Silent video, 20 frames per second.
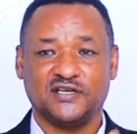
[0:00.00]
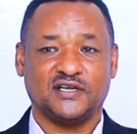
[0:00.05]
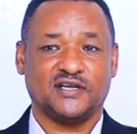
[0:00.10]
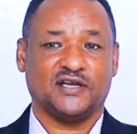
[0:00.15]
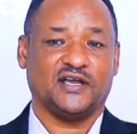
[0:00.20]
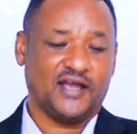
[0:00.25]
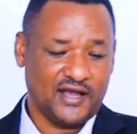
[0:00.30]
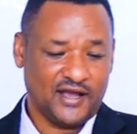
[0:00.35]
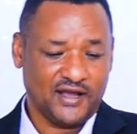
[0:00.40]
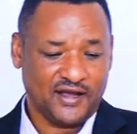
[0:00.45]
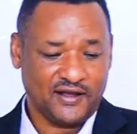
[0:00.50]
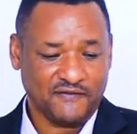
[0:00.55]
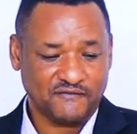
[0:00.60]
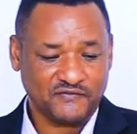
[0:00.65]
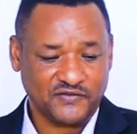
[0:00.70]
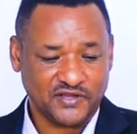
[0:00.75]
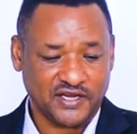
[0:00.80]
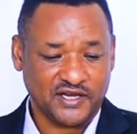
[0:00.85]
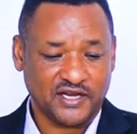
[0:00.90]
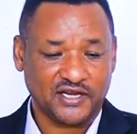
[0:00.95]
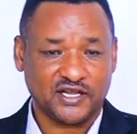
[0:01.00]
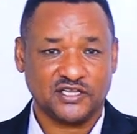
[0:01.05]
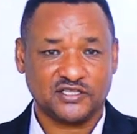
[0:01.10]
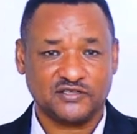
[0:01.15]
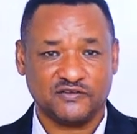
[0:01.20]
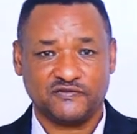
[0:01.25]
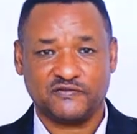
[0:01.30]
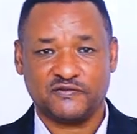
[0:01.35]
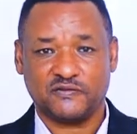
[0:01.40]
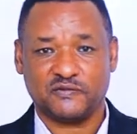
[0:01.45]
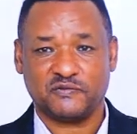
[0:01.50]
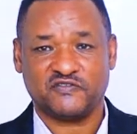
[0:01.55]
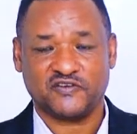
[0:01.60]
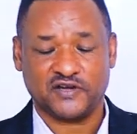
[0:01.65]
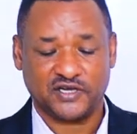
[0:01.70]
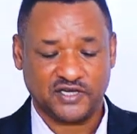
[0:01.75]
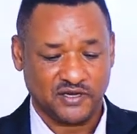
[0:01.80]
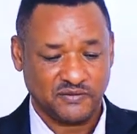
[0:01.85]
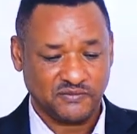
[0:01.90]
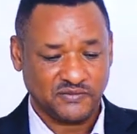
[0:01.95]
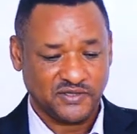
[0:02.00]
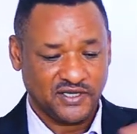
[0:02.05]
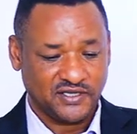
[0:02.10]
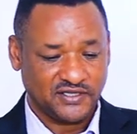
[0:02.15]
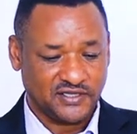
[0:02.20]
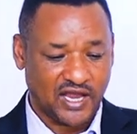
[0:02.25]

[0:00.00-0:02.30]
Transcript: the negative freedom,